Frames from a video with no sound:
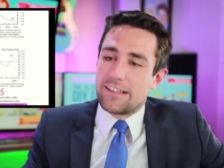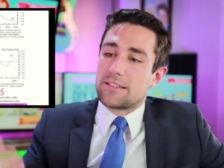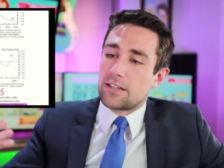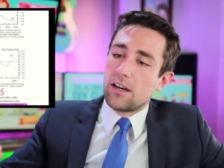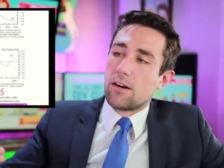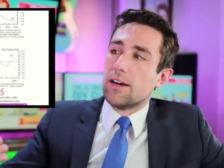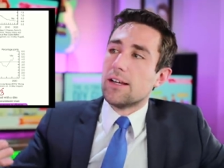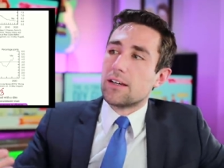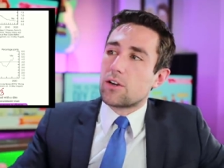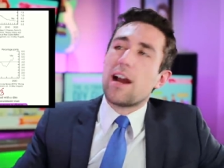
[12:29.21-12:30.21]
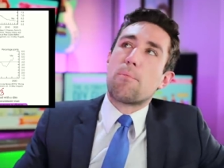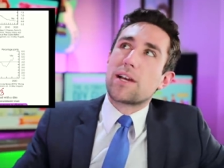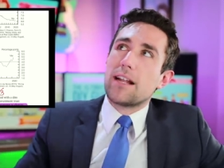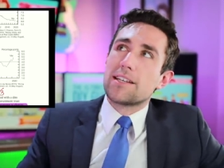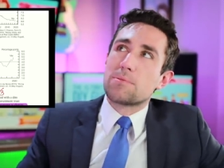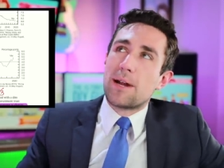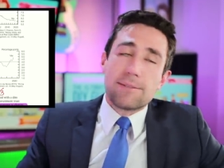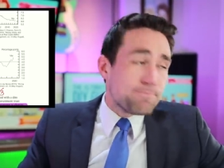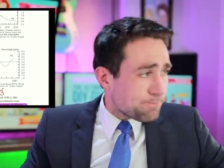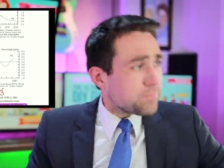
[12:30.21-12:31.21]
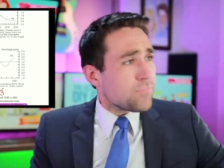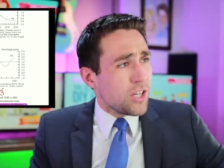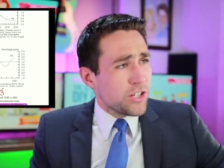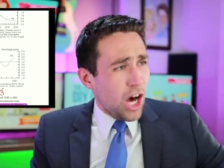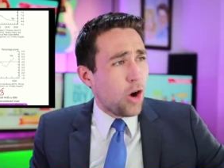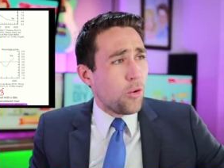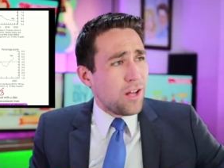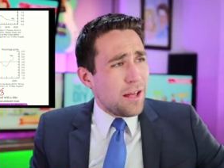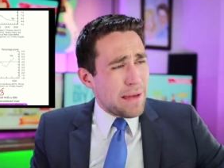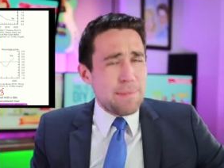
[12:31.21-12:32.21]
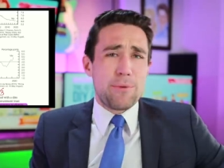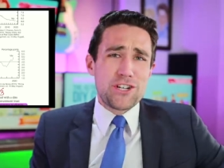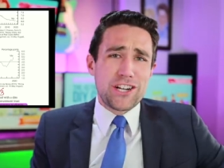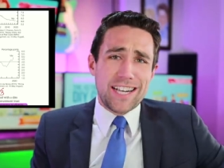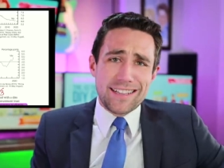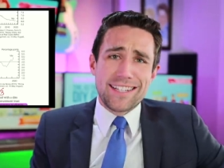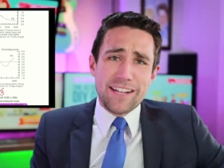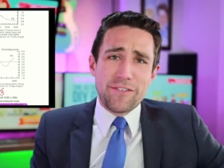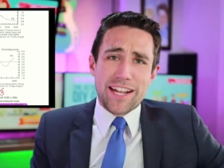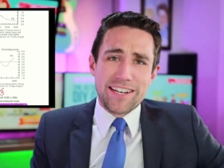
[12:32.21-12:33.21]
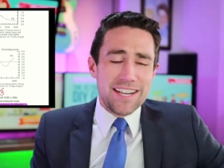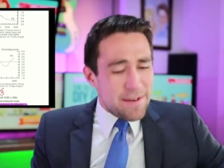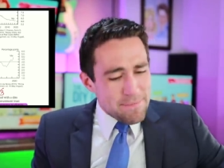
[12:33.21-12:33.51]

It's like, oh crap, we got less money yo, maybe we should cut the dividend.